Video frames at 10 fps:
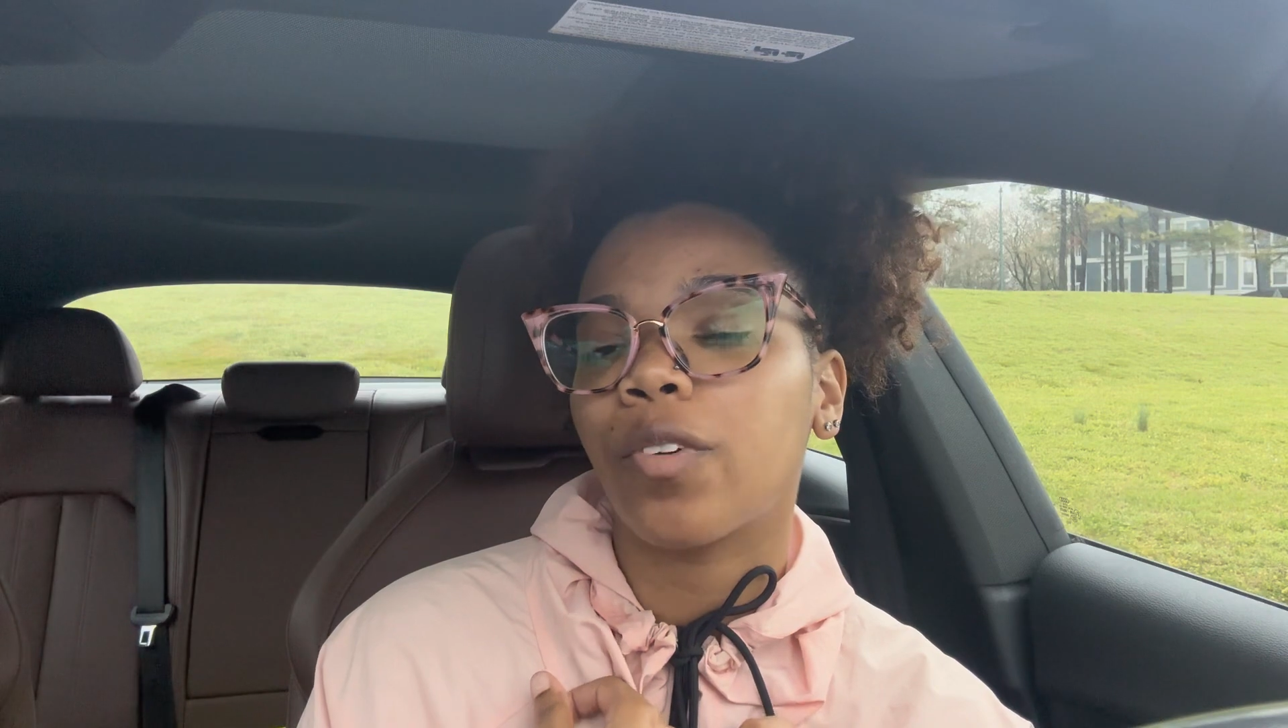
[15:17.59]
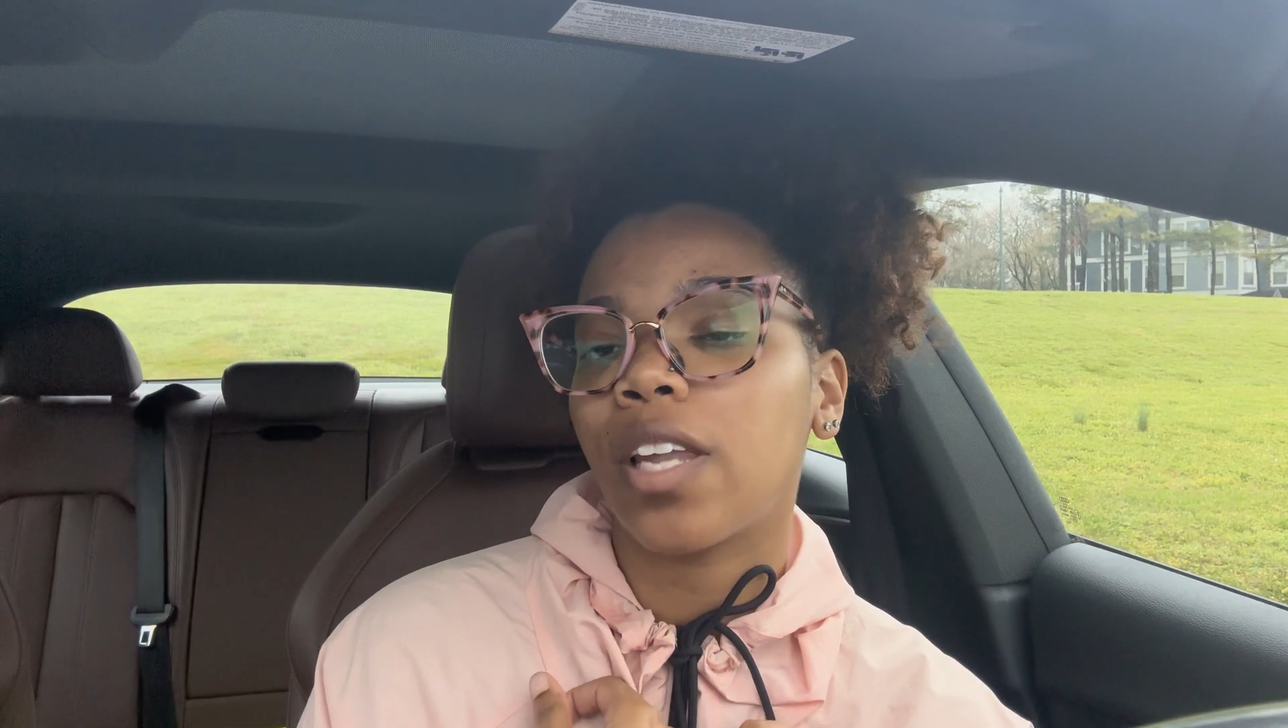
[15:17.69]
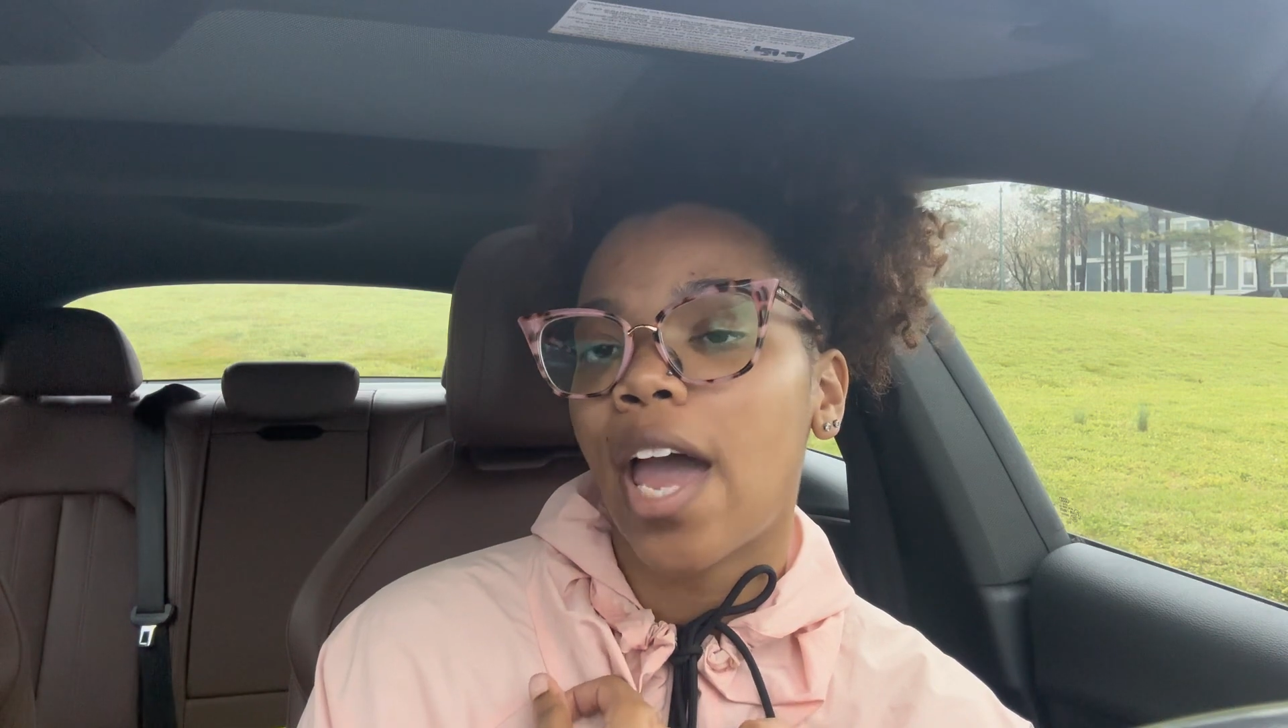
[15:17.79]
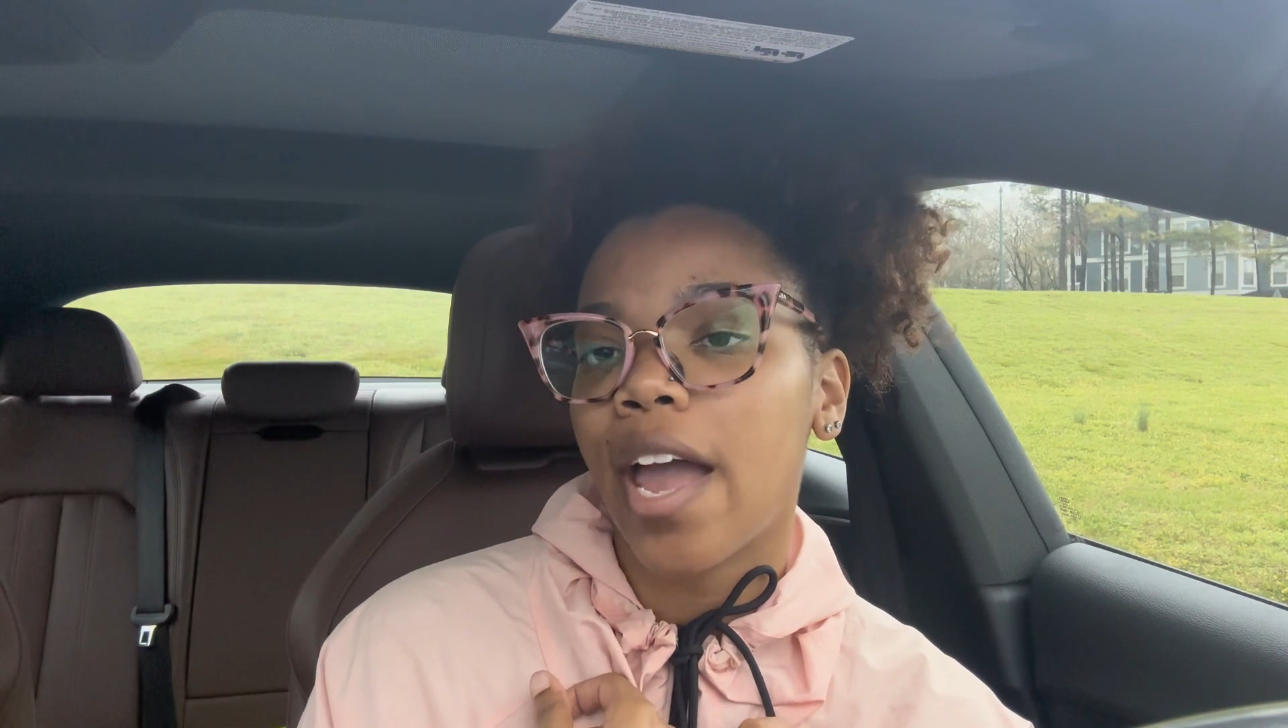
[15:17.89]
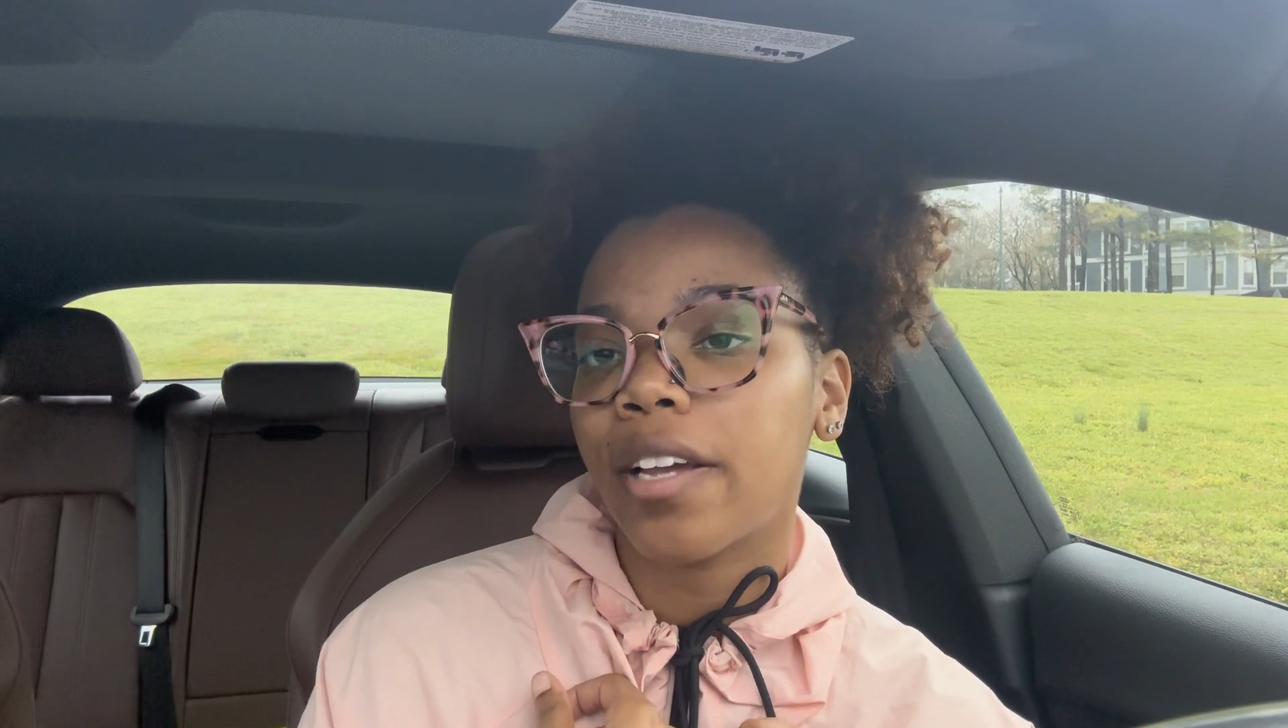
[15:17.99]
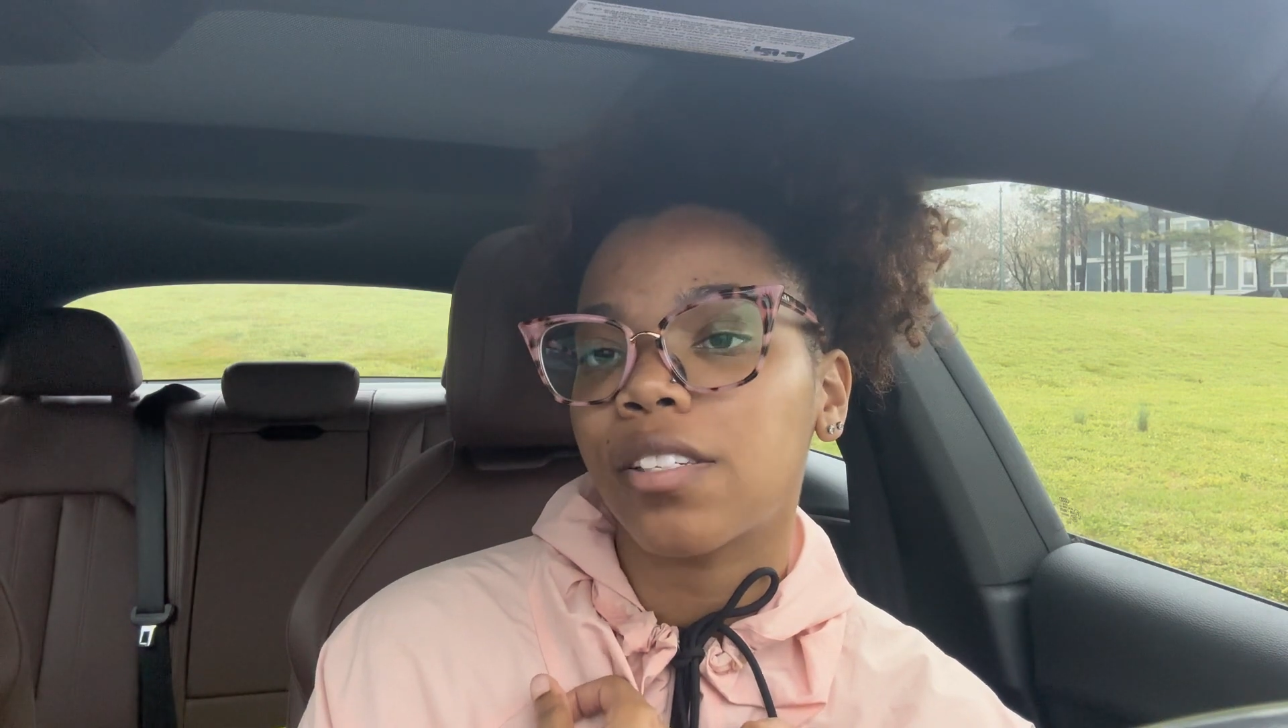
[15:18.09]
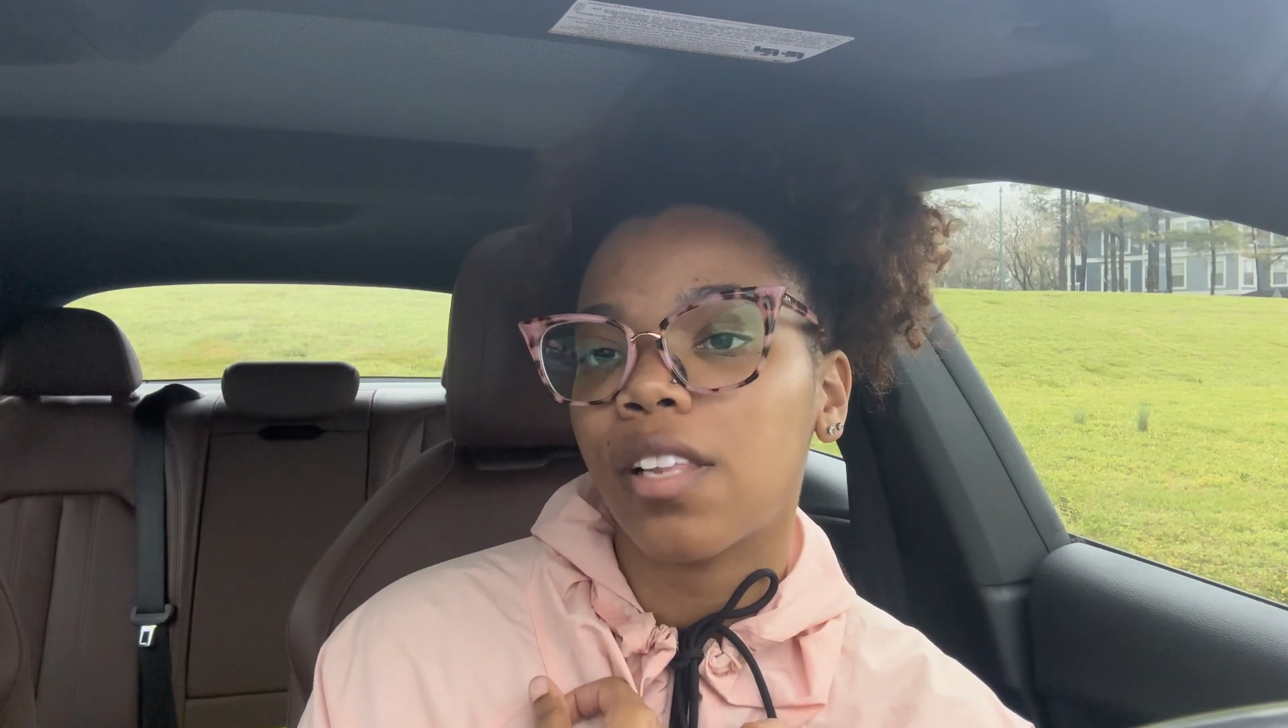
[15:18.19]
relax.